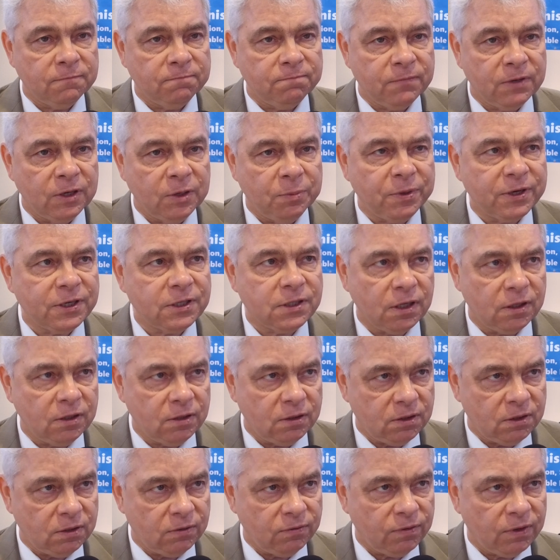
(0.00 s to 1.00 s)

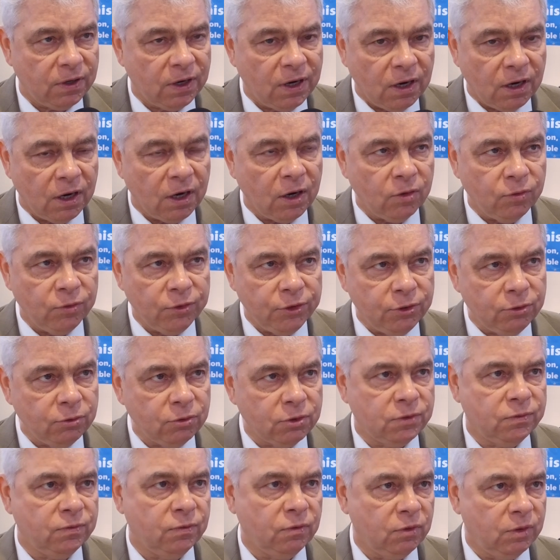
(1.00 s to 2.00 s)
representative, how
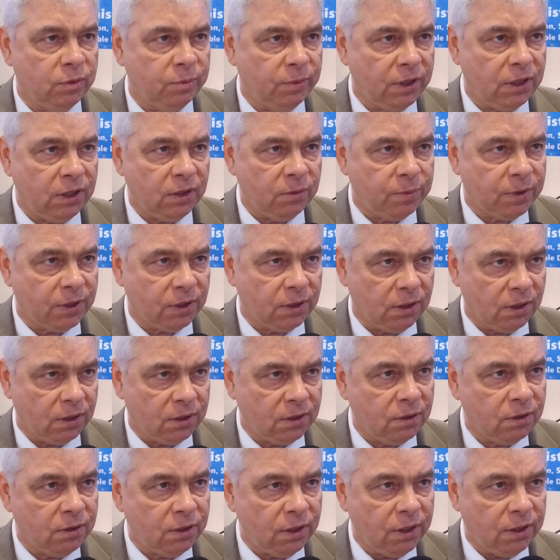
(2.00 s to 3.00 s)
useful the marine
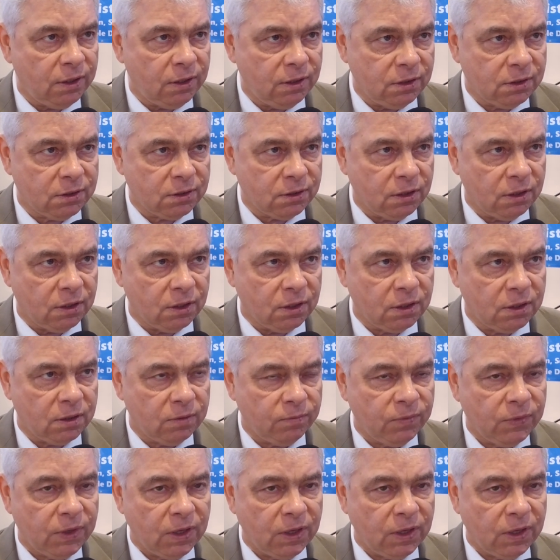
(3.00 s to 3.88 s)
protected areas are.